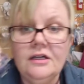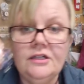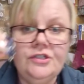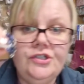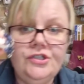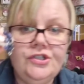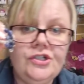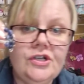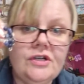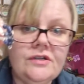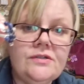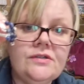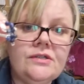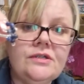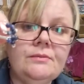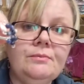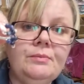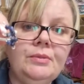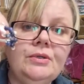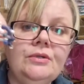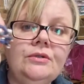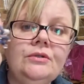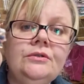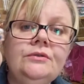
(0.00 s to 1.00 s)

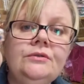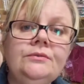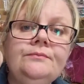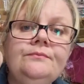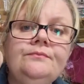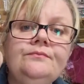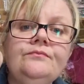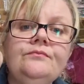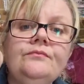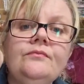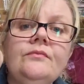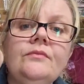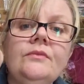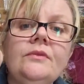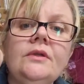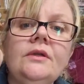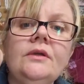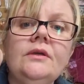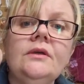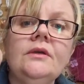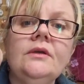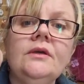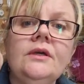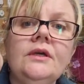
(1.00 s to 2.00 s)
adjustable.
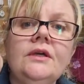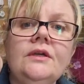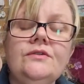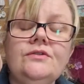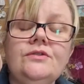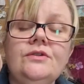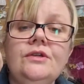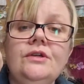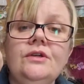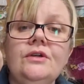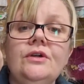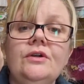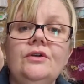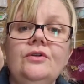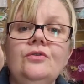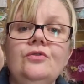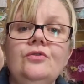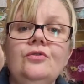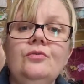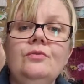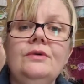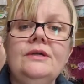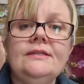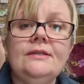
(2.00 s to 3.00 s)
So you can
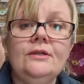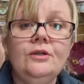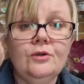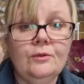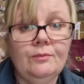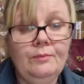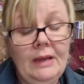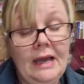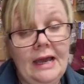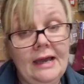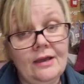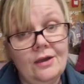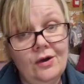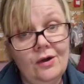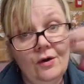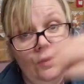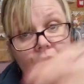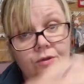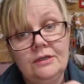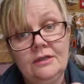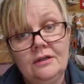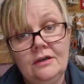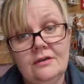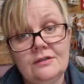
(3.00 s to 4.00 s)
always look back
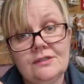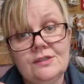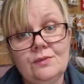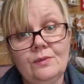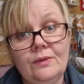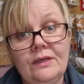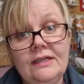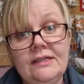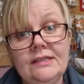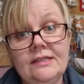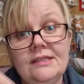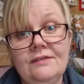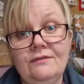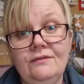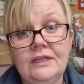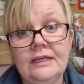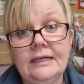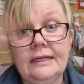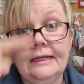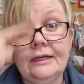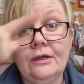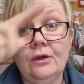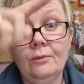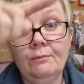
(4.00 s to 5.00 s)
on last week's. If you
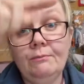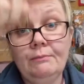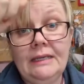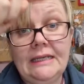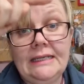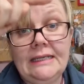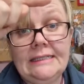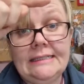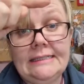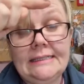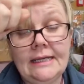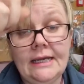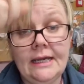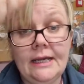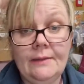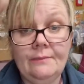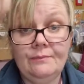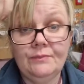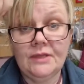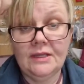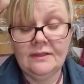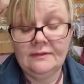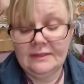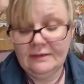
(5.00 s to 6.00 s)
click on media
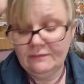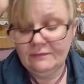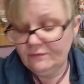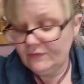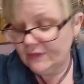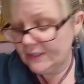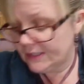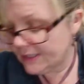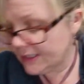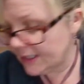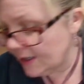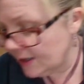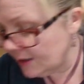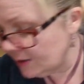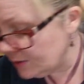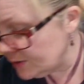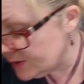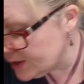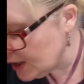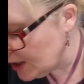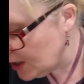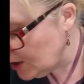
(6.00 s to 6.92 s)
and then videos,